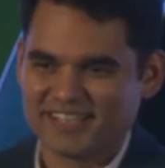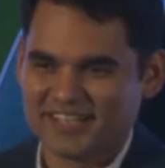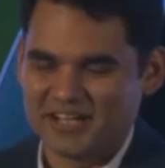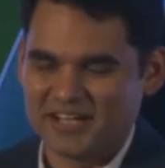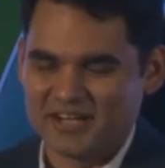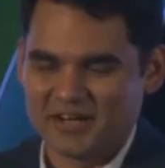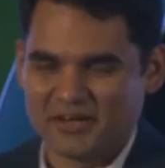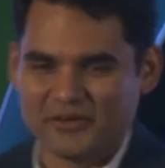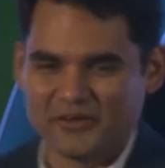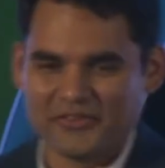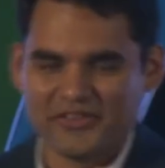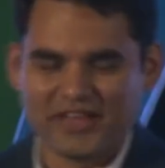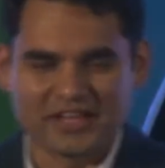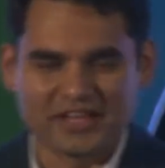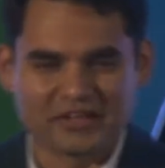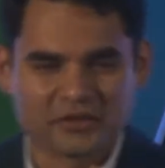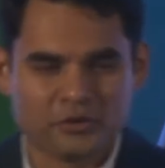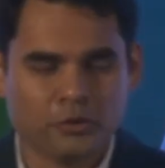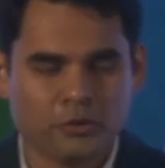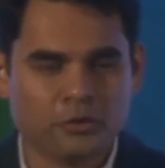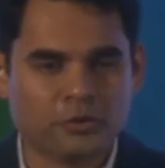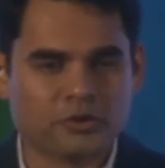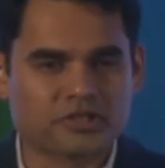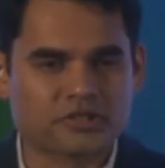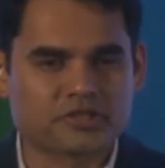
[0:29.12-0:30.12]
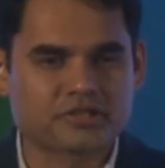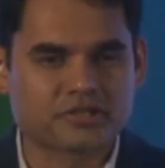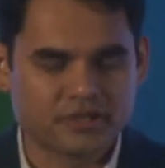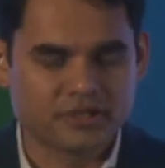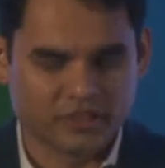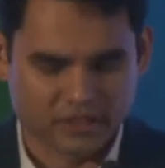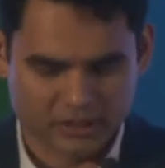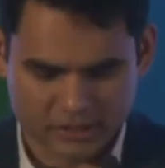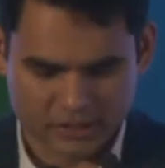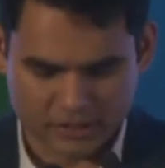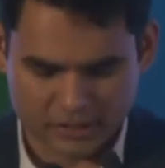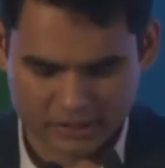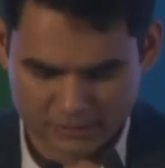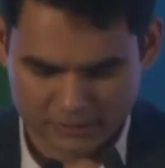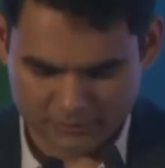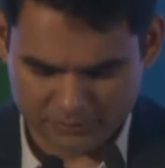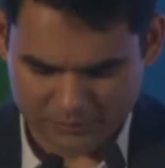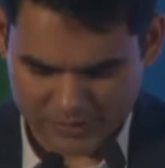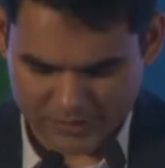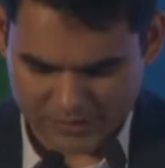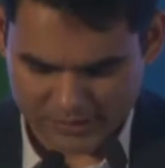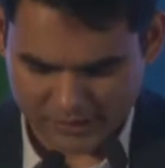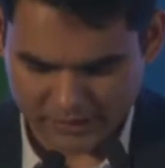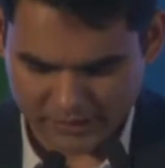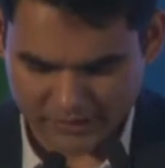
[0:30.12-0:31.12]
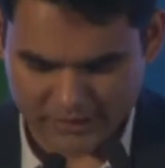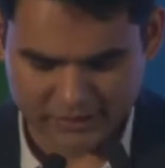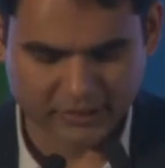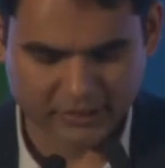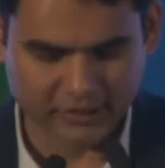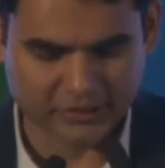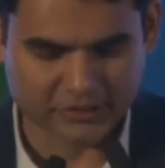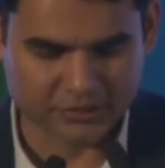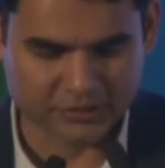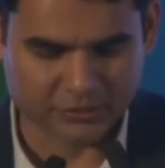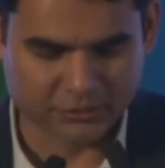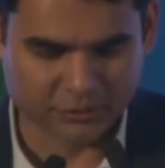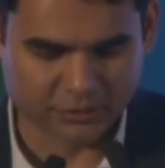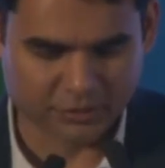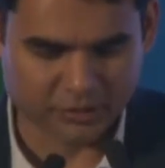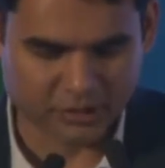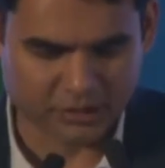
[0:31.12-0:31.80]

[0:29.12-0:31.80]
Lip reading: on that note, slightly lighter note,